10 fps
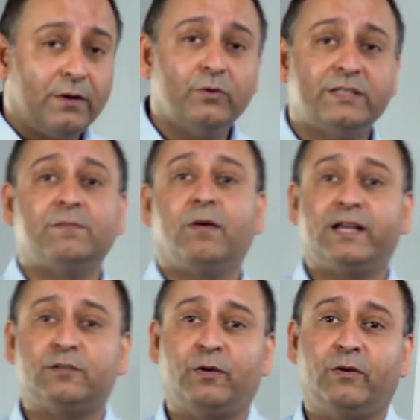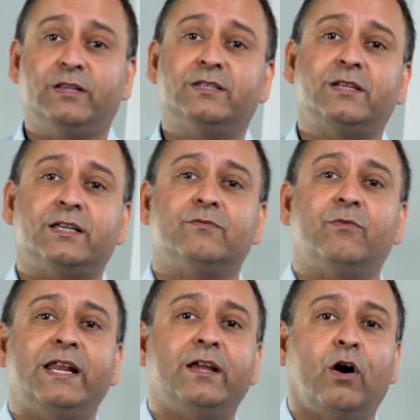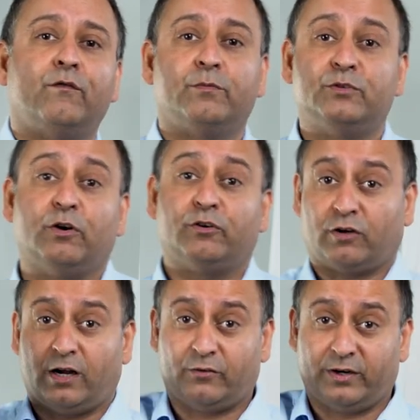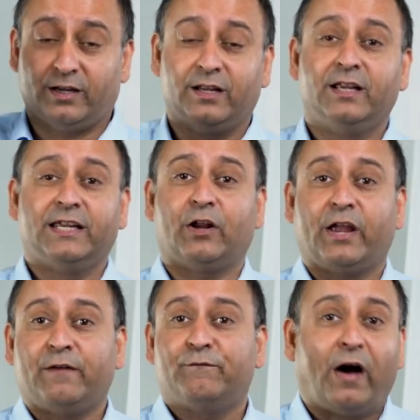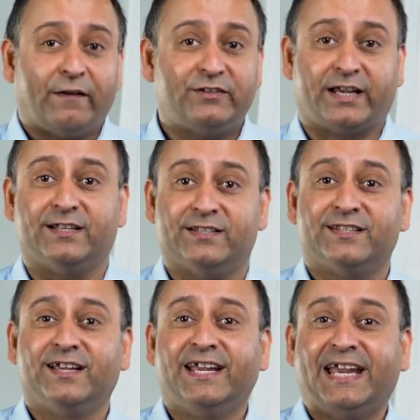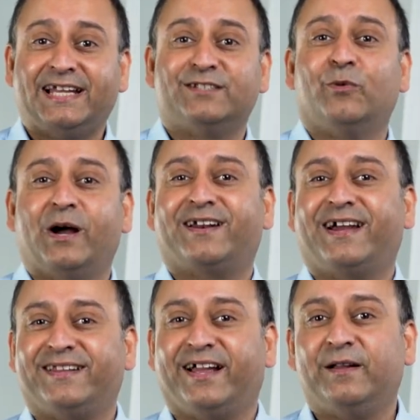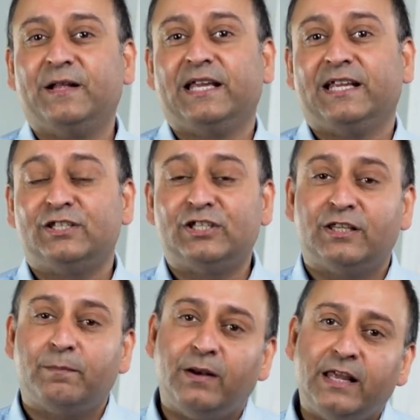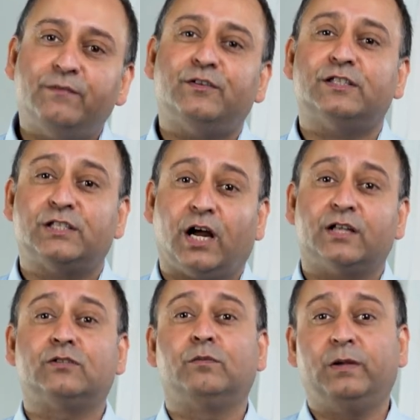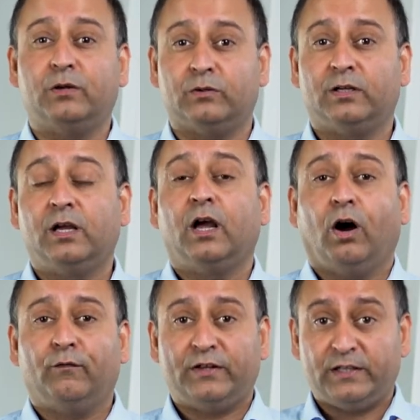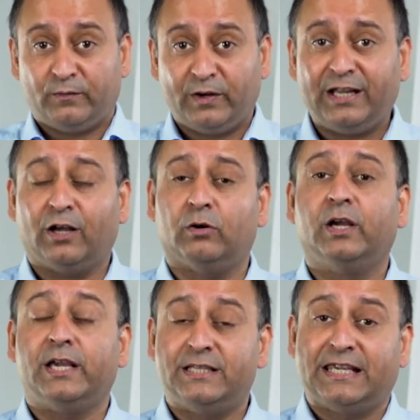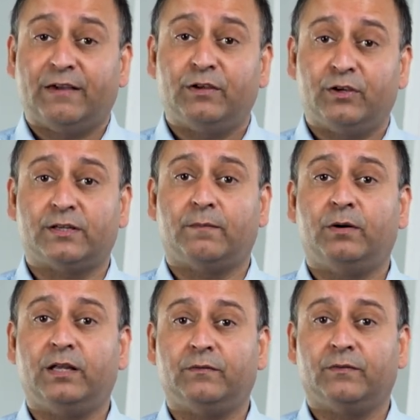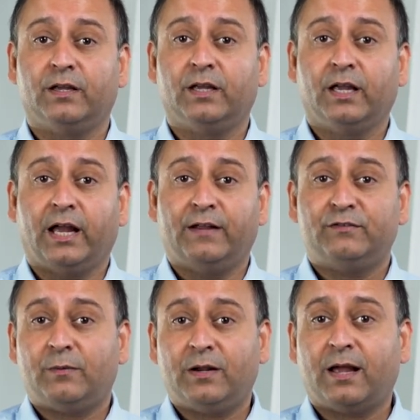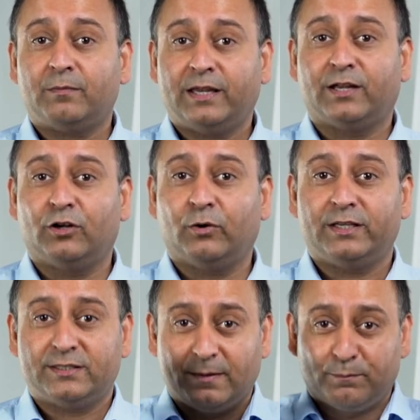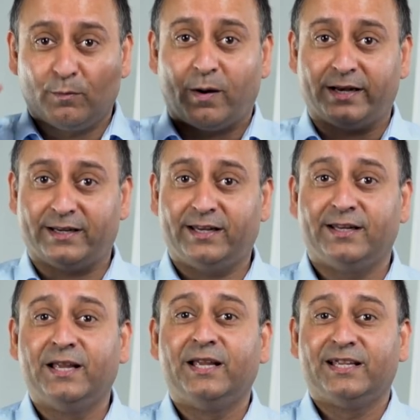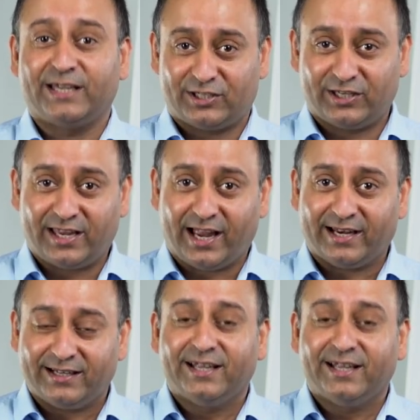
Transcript: noticed in my experience, doesn't really go from zero to 100, you know, in five seconds. It doesn't work like that. The belief starts to build. Hopefully, this video is giving you some belief. And if someone like me can do it, simple minded, yes, you can,